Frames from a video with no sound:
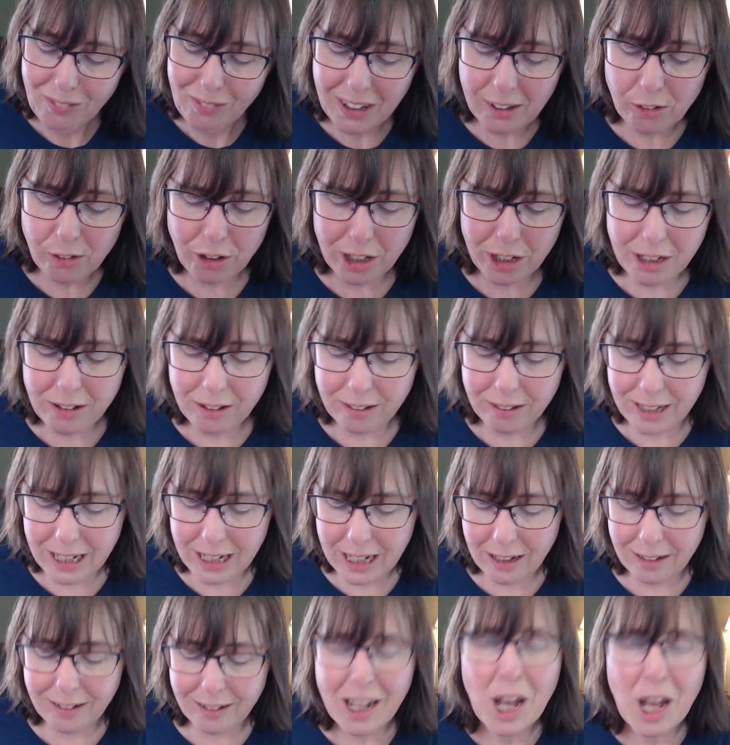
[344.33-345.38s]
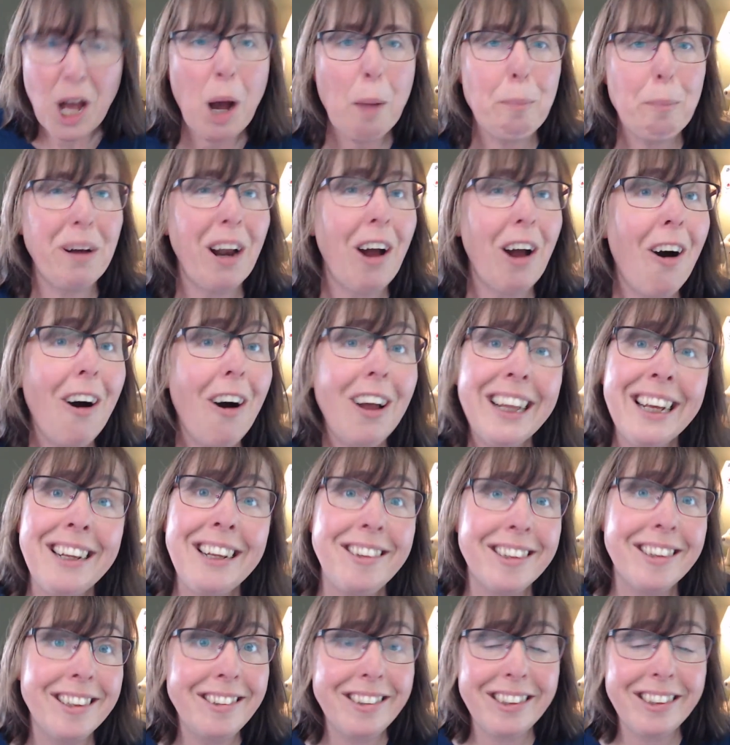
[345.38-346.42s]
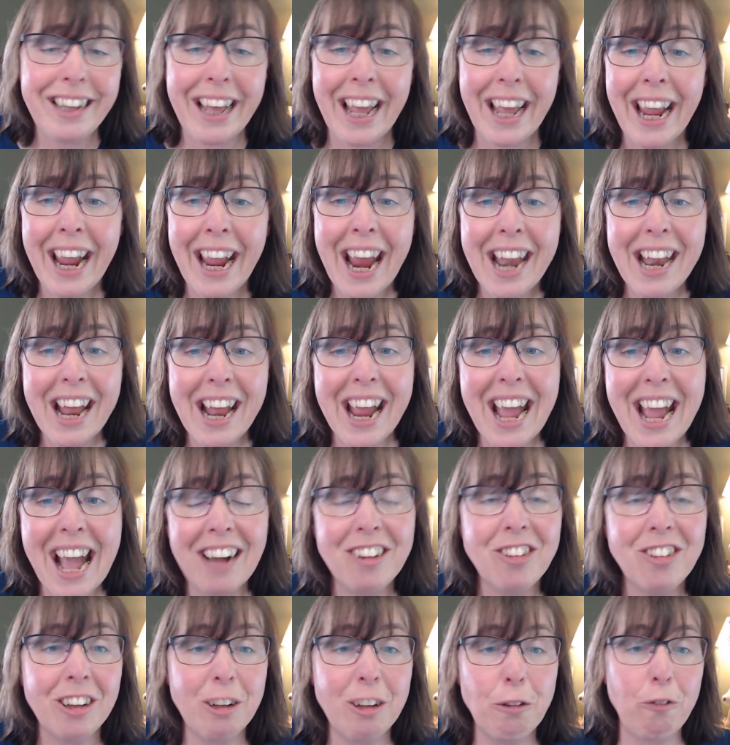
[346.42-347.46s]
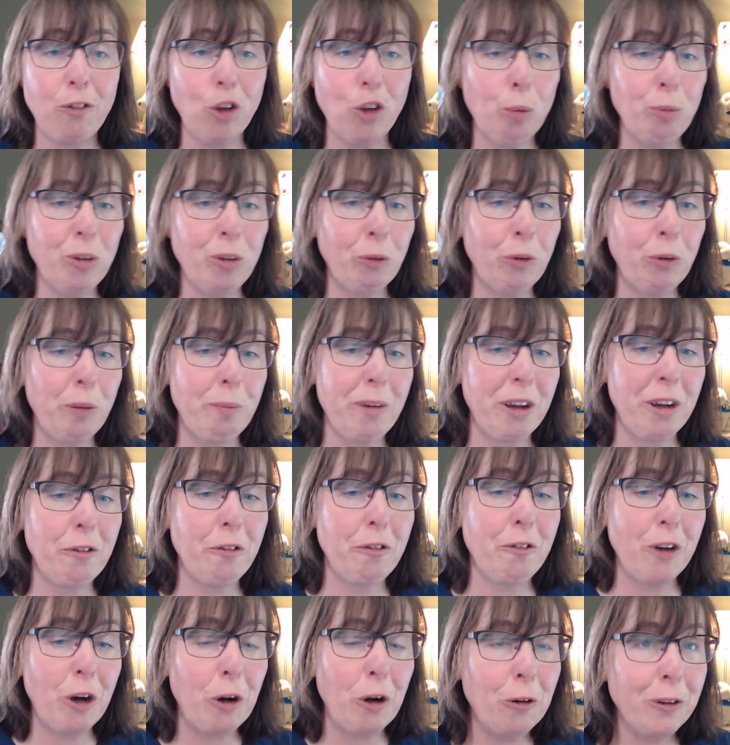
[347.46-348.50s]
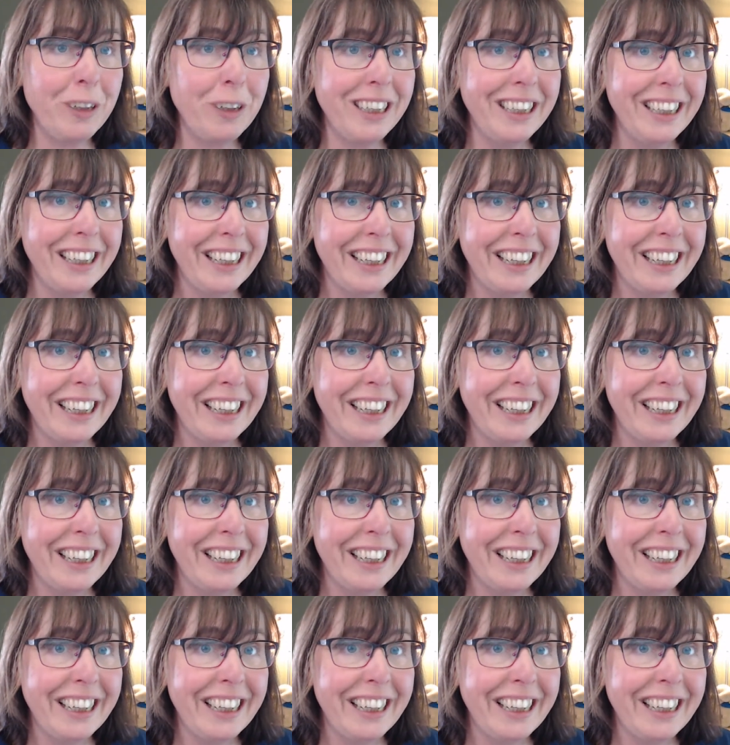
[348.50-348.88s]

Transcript: so you see it. But all I did today, and I actually filmed it with my phone,